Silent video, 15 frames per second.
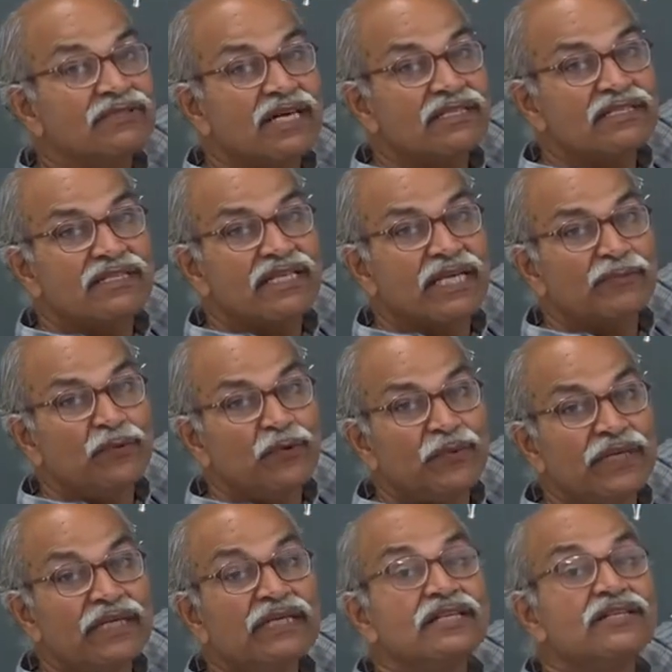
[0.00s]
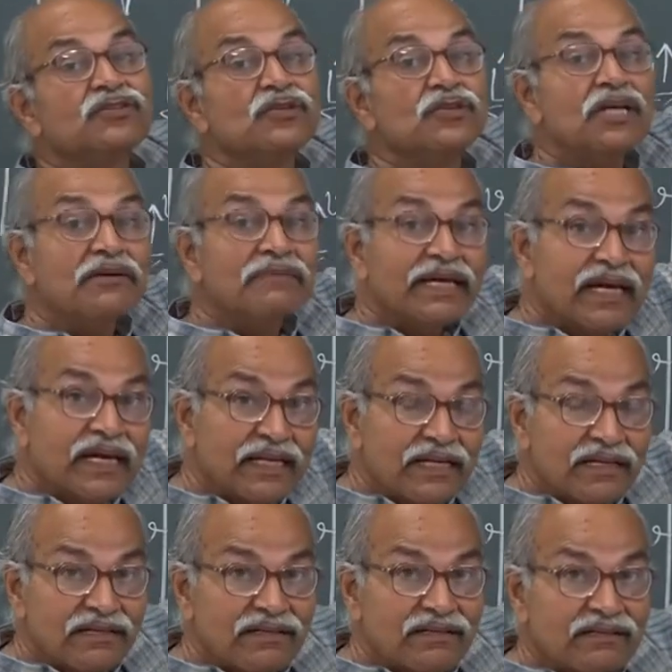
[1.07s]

charges are moving. So, you have a current